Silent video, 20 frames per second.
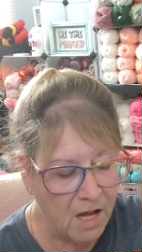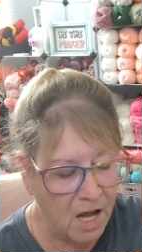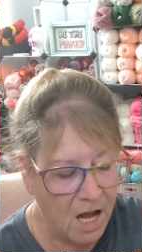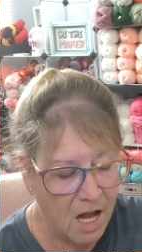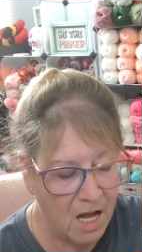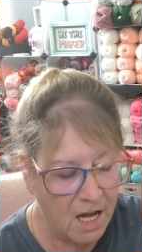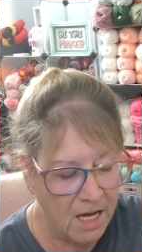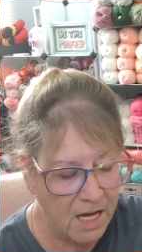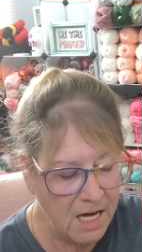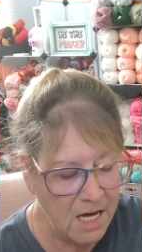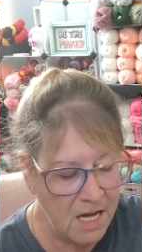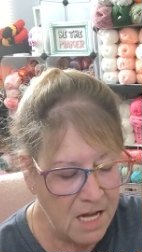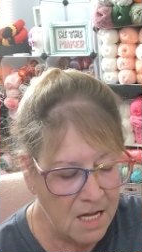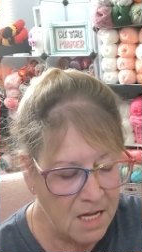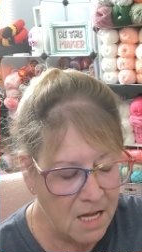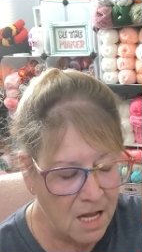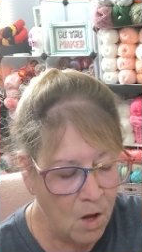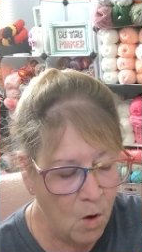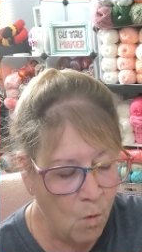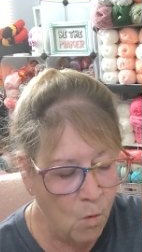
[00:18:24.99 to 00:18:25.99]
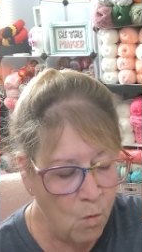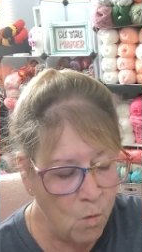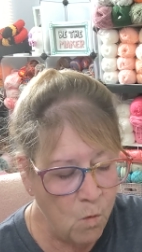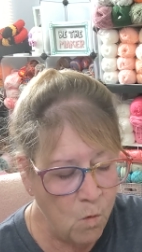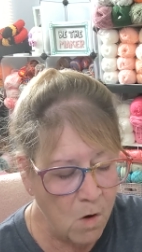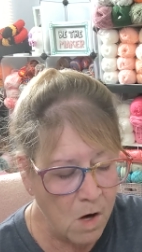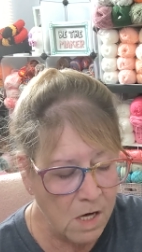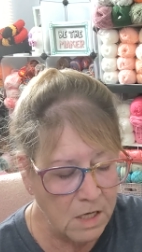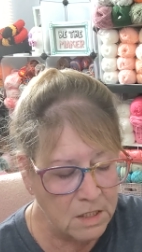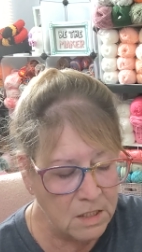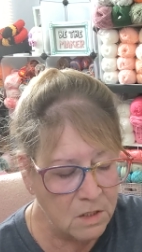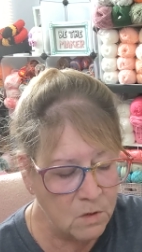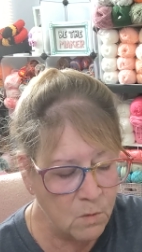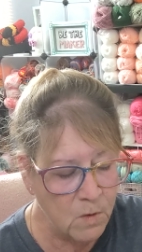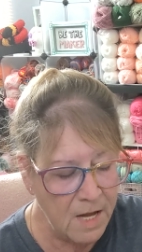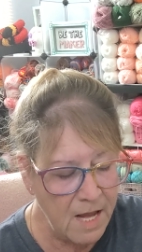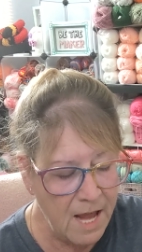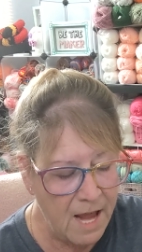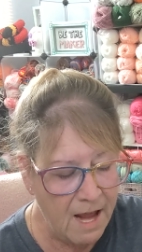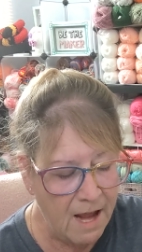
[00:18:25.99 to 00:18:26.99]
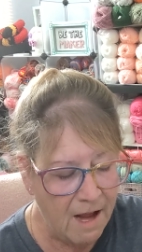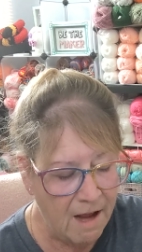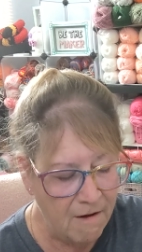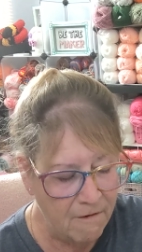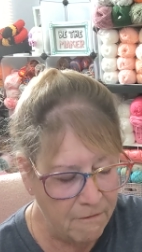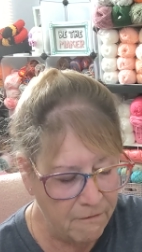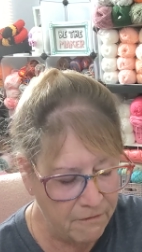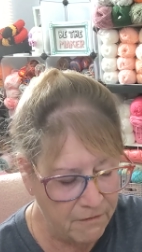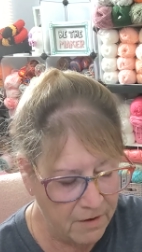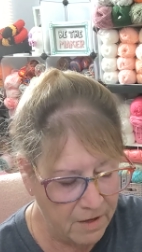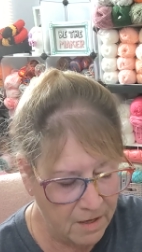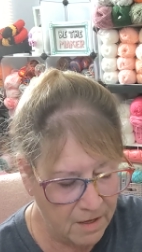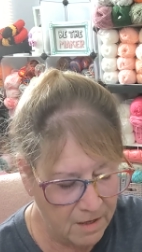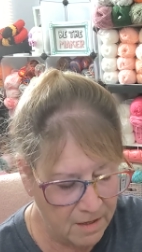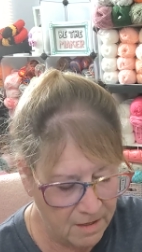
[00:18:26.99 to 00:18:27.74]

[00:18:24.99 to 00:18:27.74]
guide, what do we have